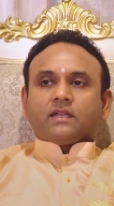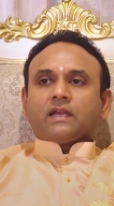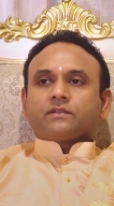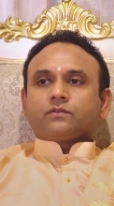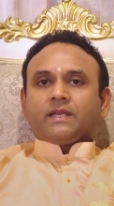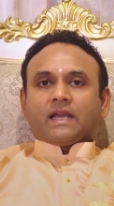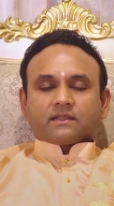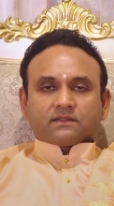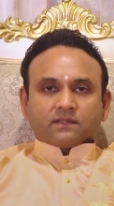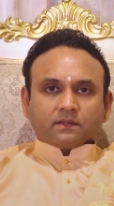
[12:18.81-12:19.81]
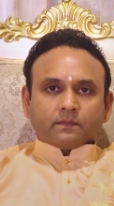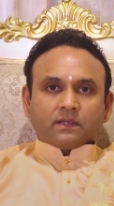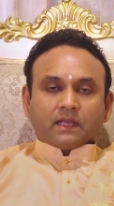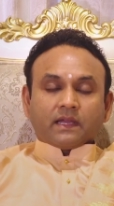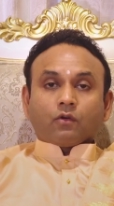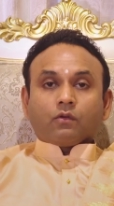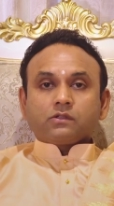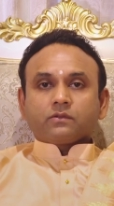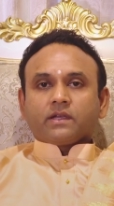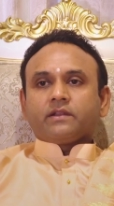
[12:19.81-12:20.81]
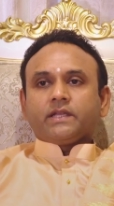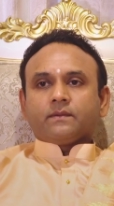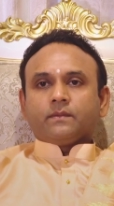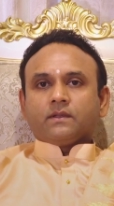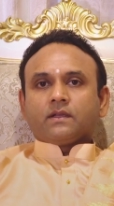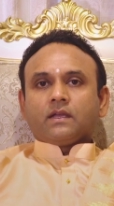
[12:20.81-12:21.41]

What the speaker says: has to be accessible, and also agreeable.